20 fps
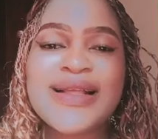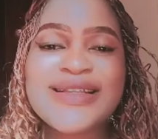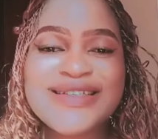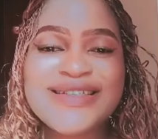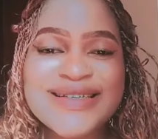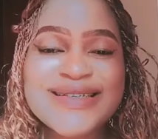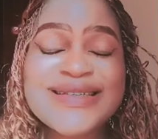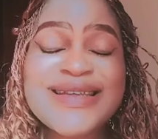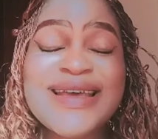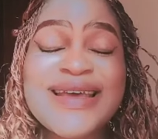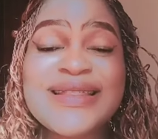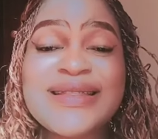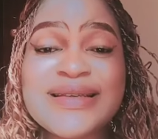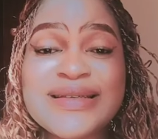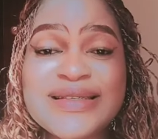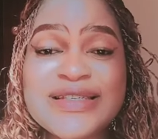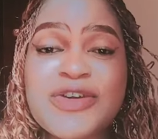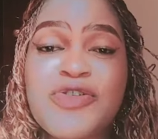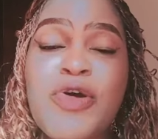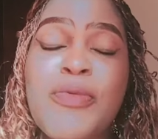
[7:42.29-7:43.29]
just get the
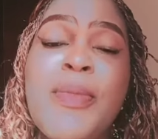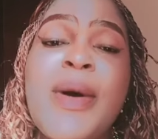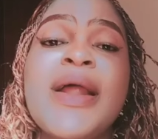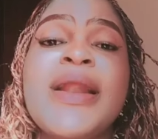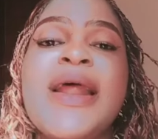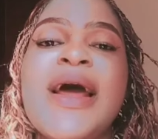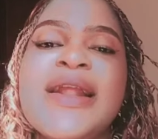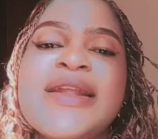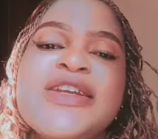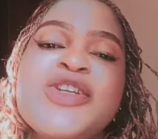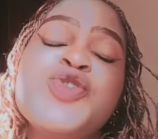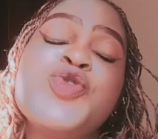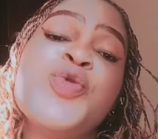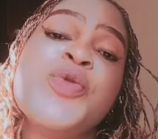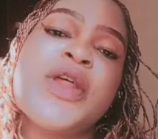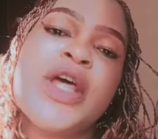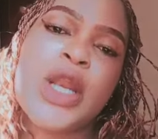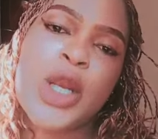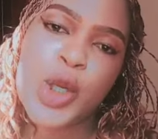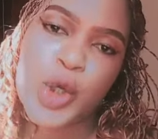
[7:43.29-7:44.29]
serum and add it to
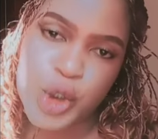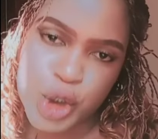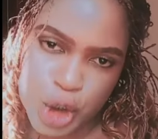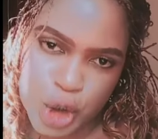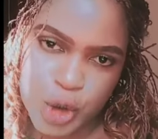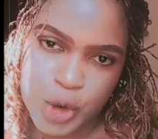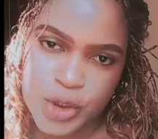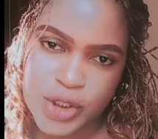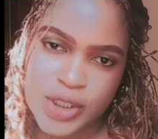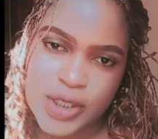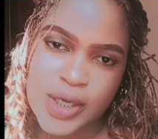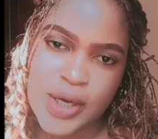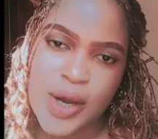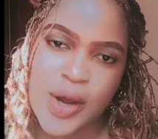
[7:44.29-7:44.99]
the lotion.